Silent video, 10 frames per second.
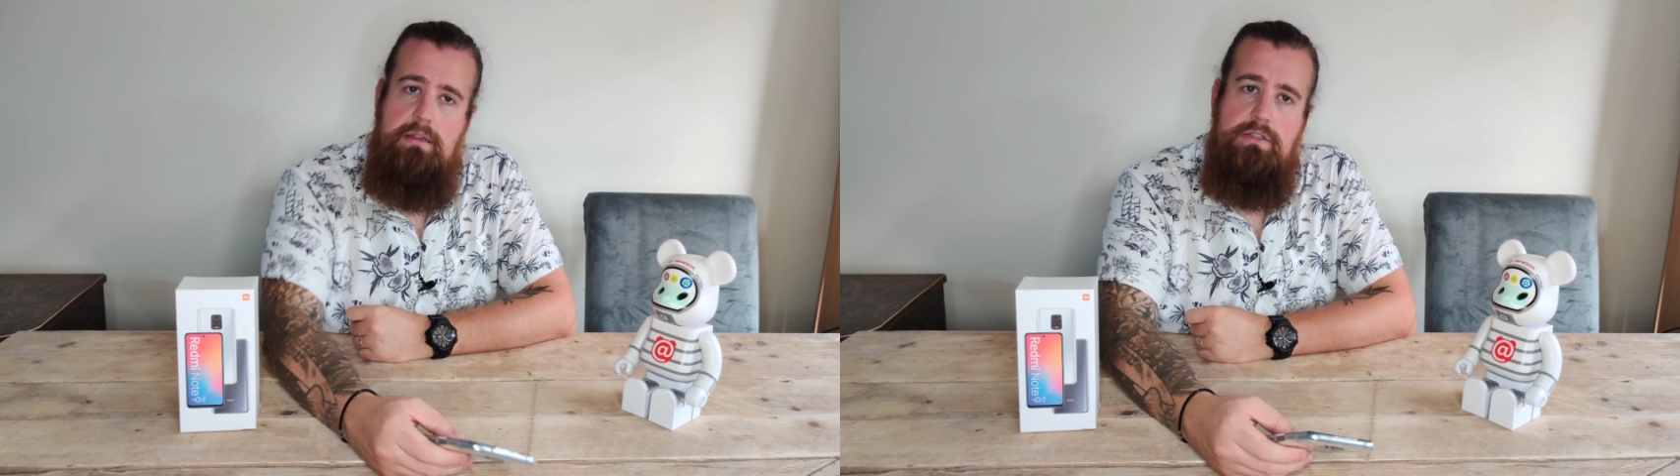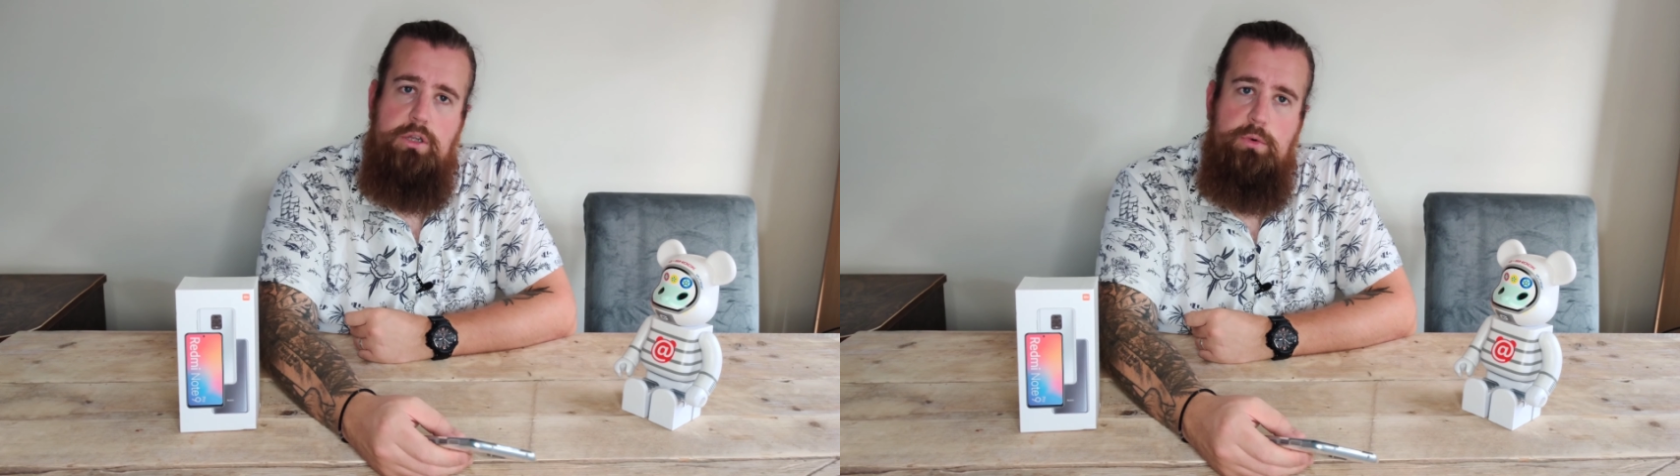
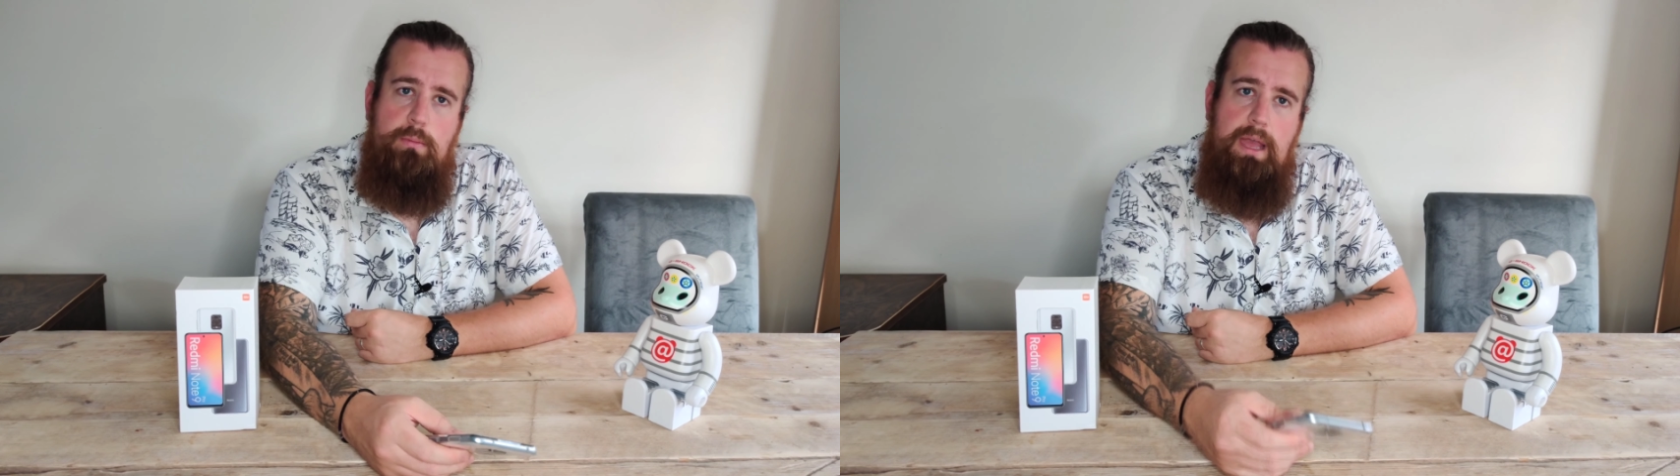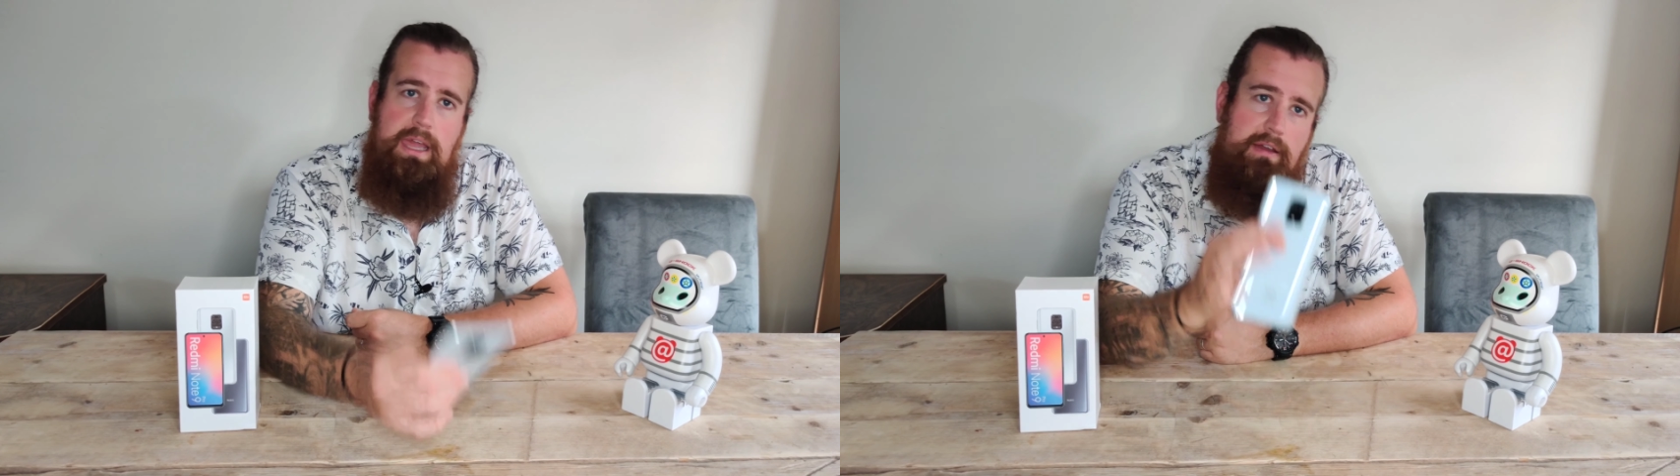There's no
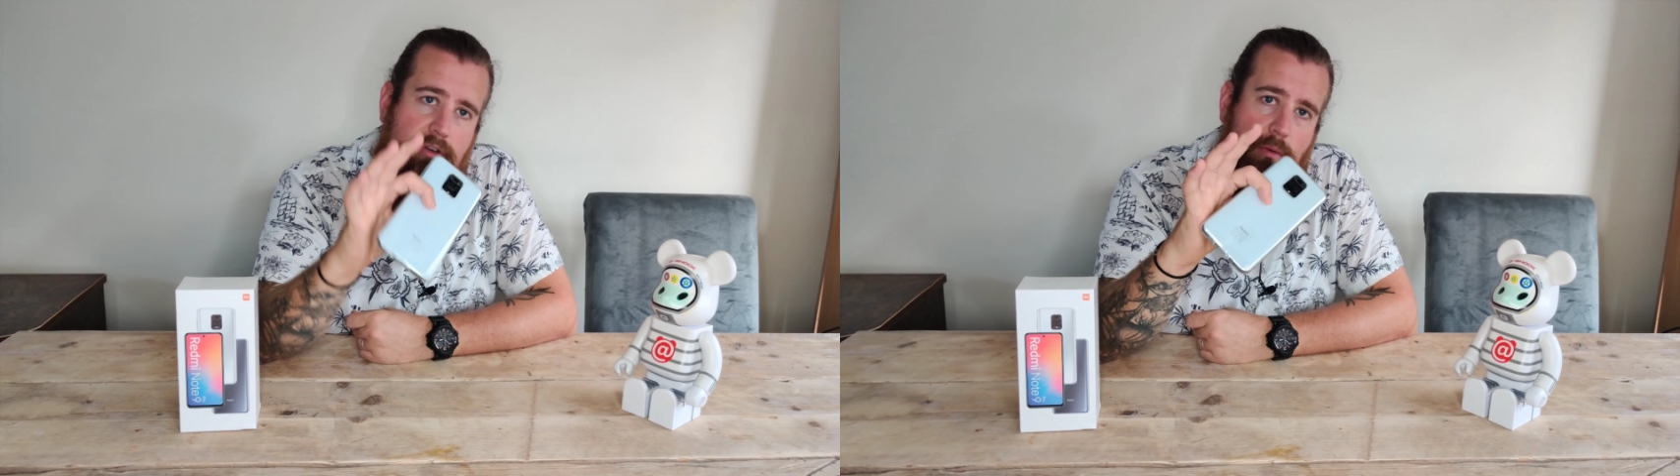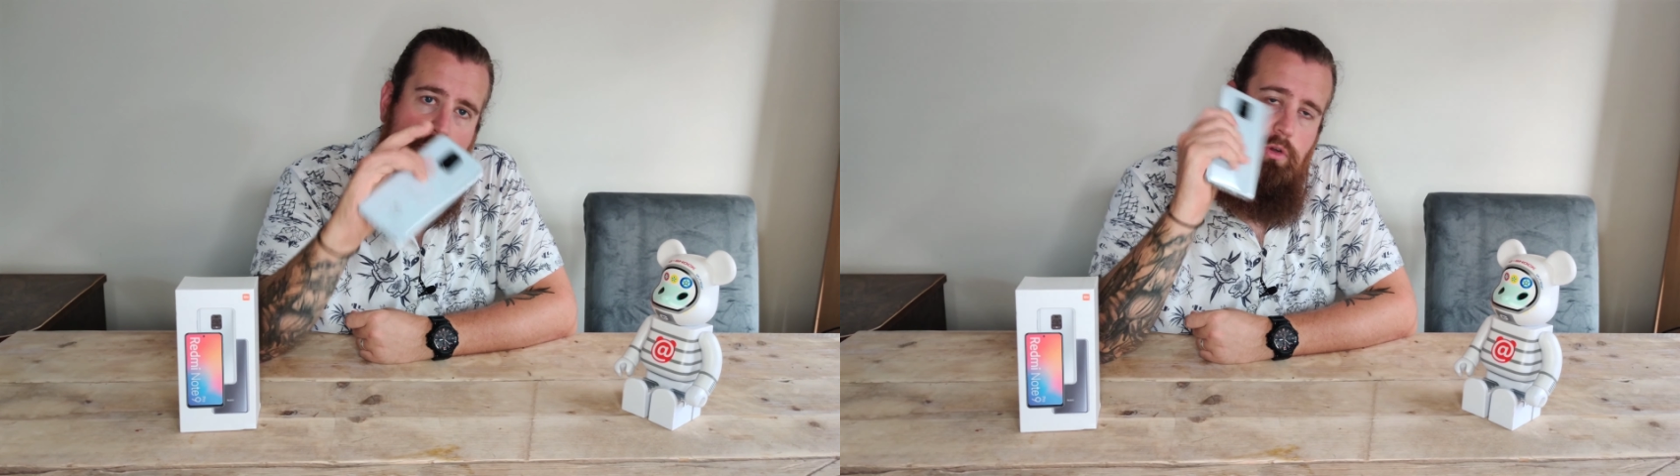point making it if
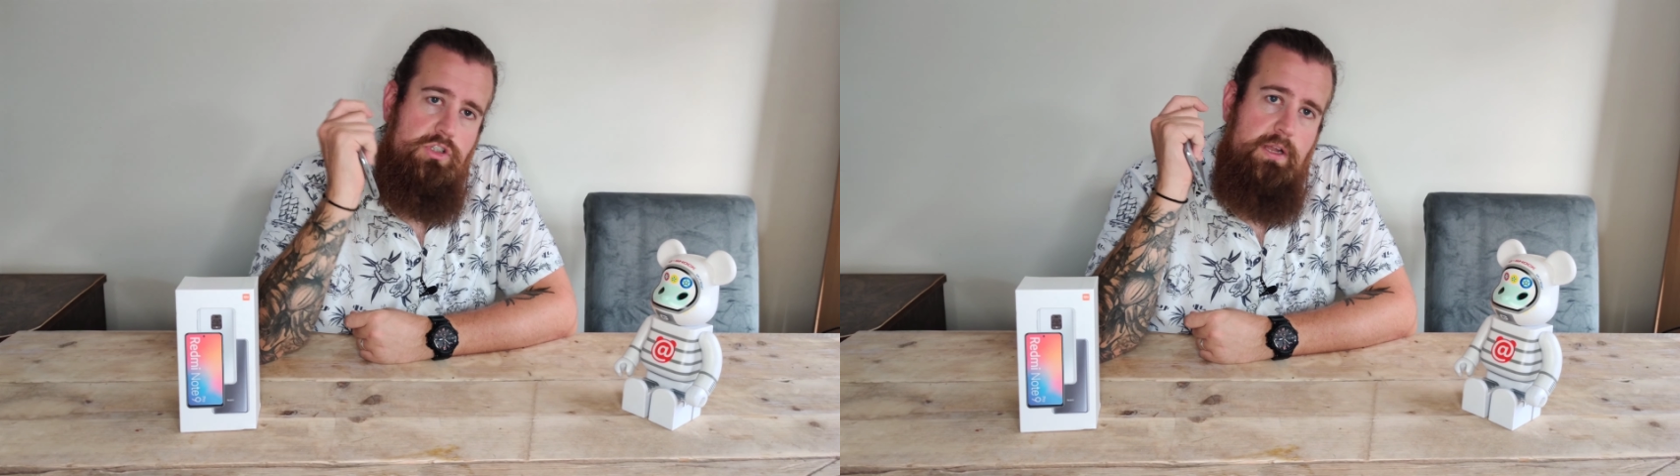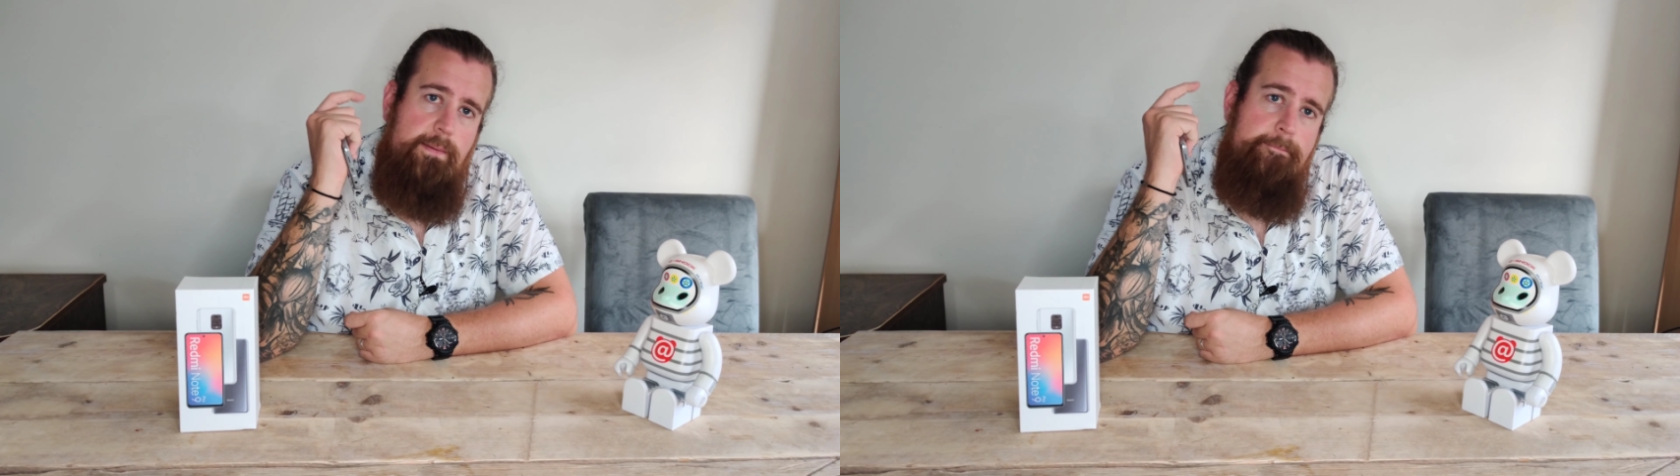no one's
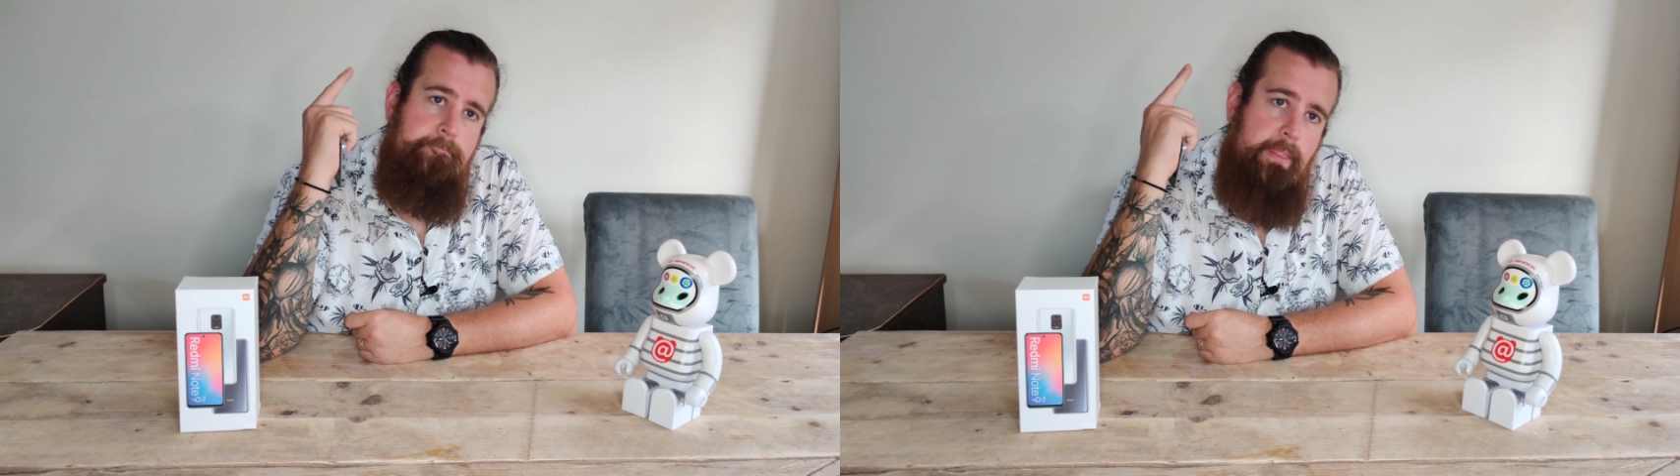watching it.